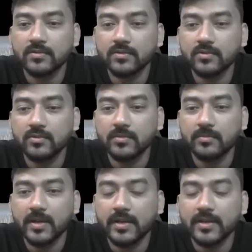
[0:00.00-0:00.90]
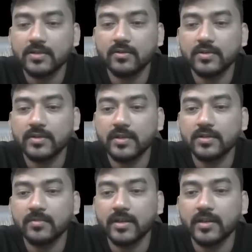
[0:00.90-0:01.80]
So it will be minus cos
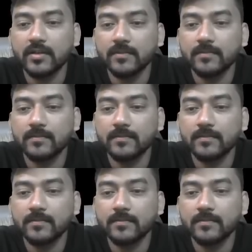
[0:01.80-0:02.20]
nx by n